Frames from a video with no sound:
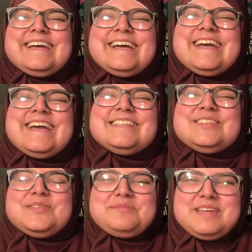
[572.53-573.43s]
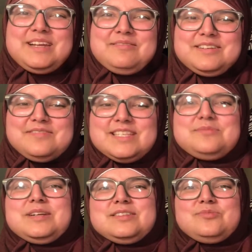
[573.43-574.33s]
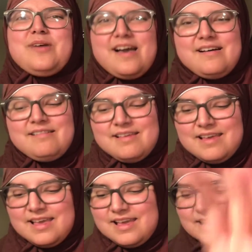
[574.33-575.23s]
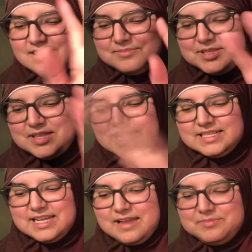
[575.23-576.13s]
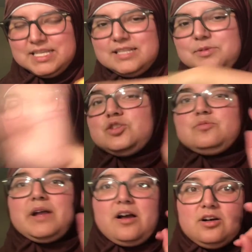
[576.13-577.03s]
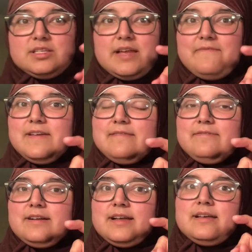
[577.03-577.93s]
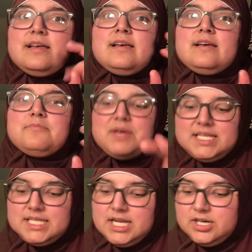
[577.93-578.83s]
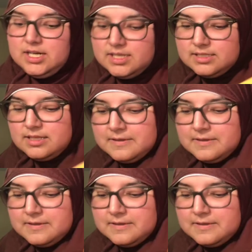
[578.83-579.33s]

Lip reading: and so I'm getting rid of this one as well. So that's an Empties, but those are my all-time favorite mascaras.